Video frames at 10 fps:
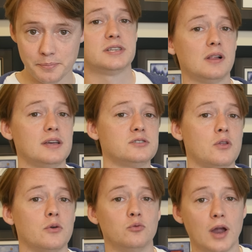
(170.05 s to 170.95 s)
It still has
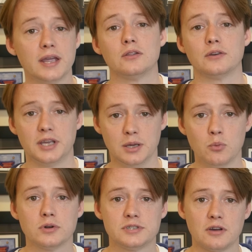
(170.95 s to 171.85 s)
all the regular
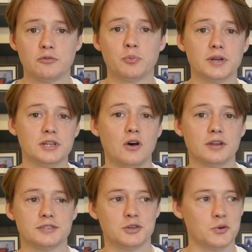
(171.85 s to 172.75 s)
keyboard stuff printed
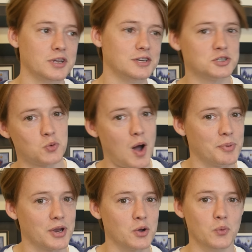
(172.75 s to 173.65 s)
on it, so you don't need to
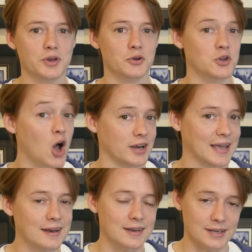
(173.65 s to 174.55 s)
swap it out when you're not
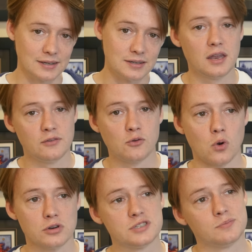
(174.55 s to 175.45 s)
editing. And of
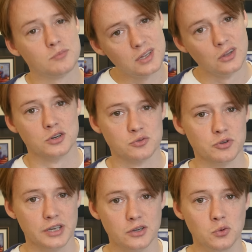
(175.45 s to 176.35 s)
course, it looks
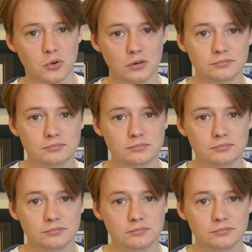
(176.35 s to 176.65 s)
really cool.